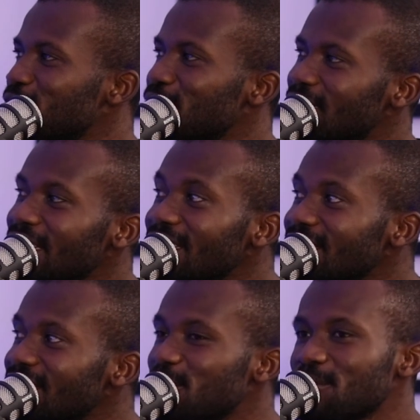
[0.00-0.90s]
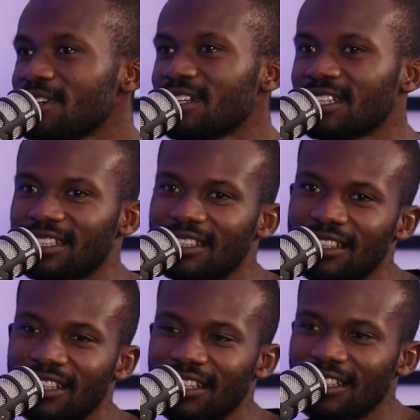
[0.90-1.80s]
what you think is going to work, and
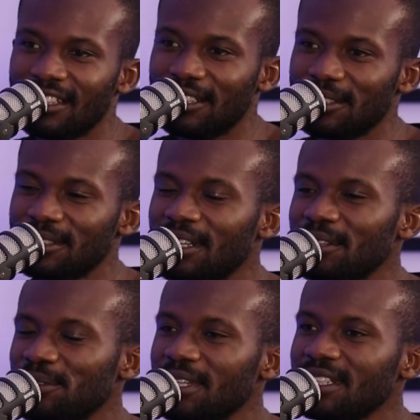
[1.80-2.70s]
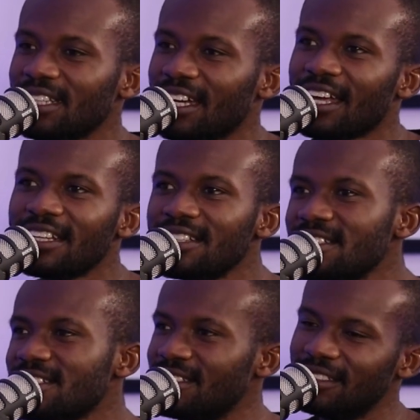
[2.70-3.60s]
the
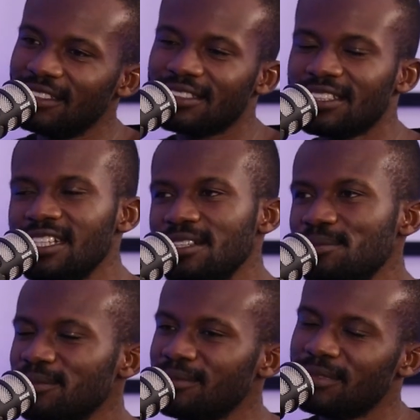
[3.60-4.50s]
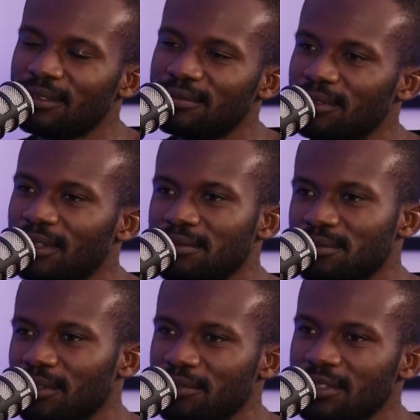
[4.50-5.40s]
colors and the scheme
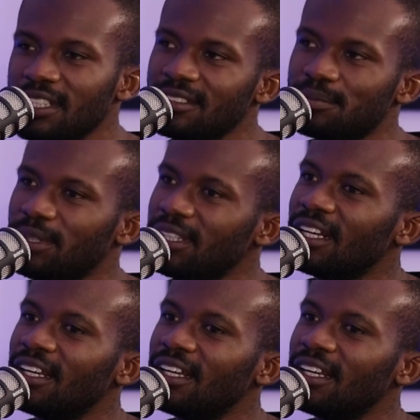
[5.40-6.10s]
of things, but